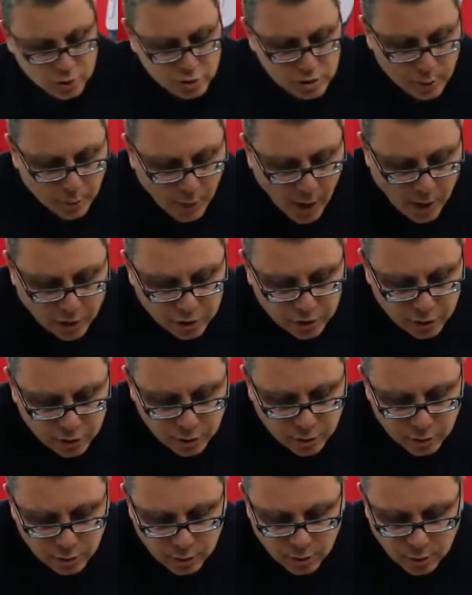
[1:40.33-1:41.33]
use your brush
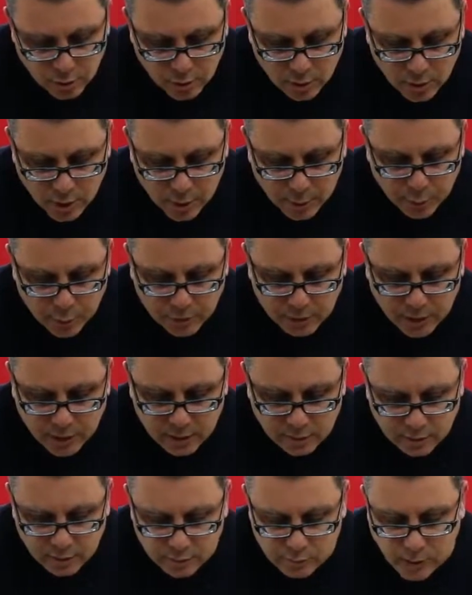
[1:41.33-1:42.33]
and put that
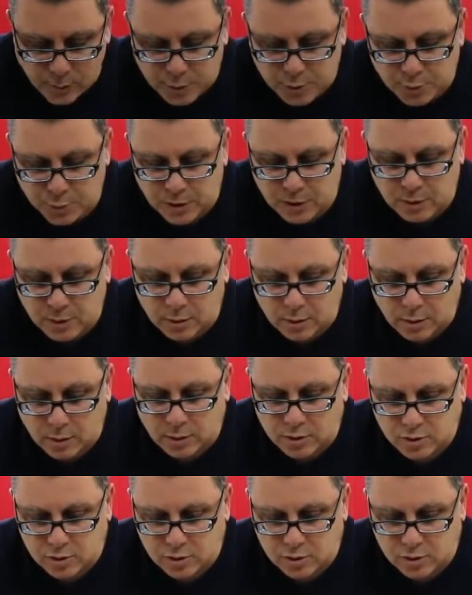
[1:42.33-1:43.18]
into the rubbish bin.